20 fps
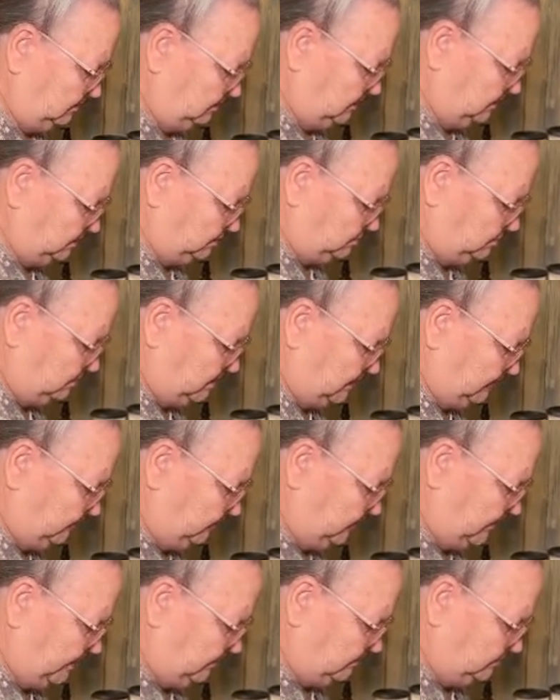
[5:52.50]
Make sure that
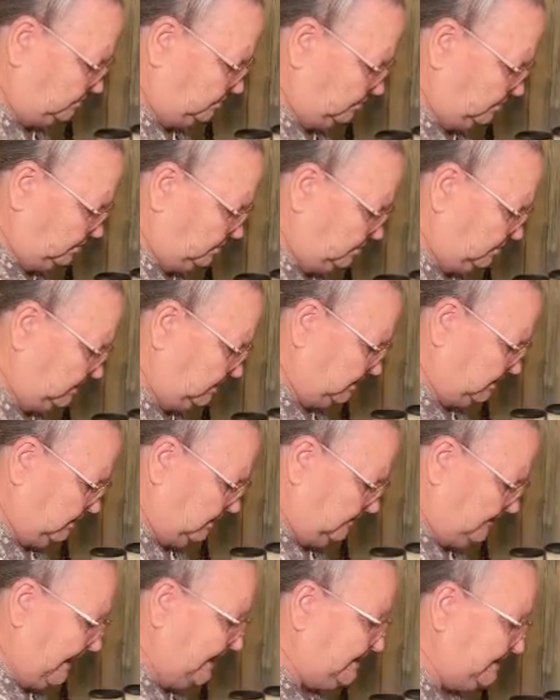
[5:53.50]
flour's going to cook in
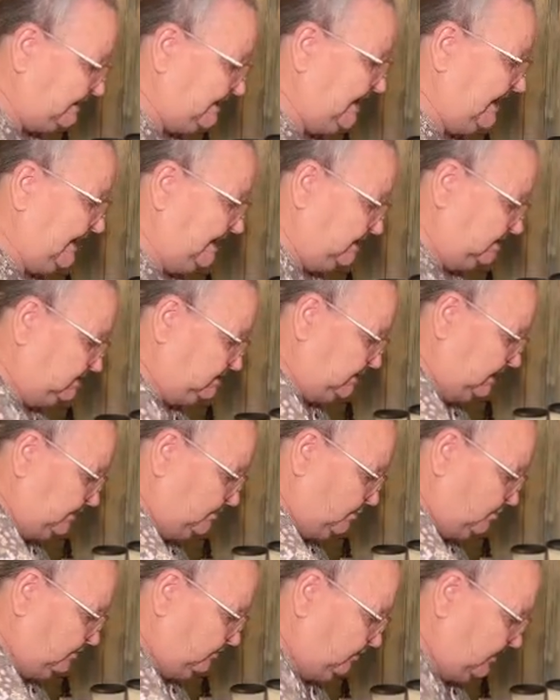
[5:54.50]
there. I might need to add a little
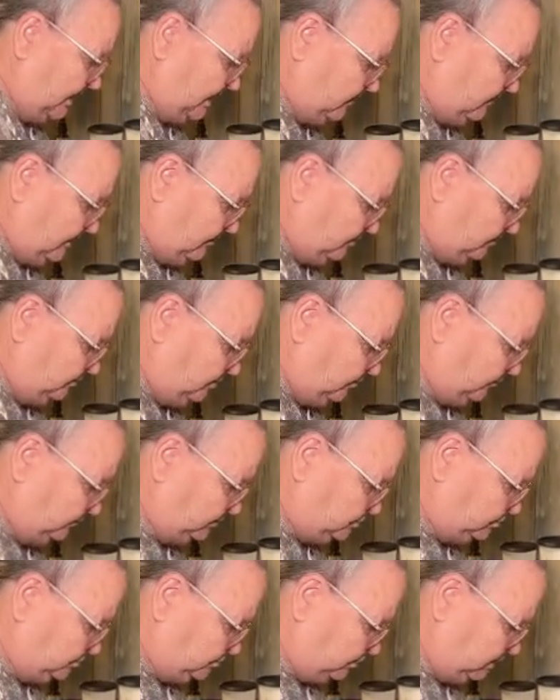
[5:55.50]
tad more flour. I don't know
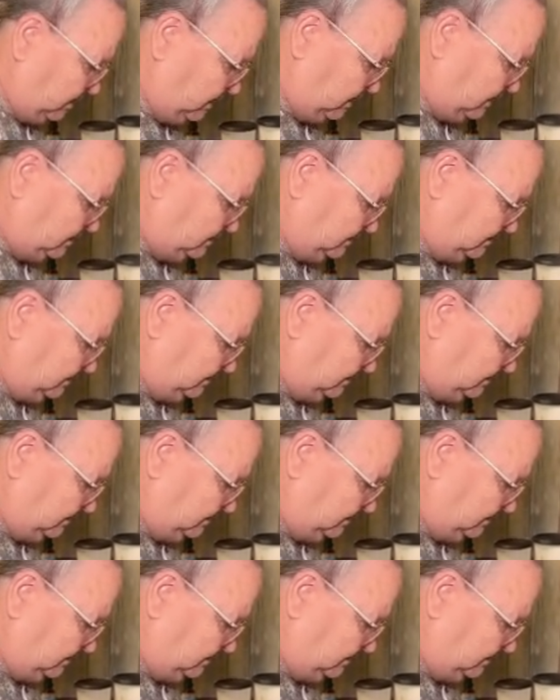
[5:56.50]
for sure yet.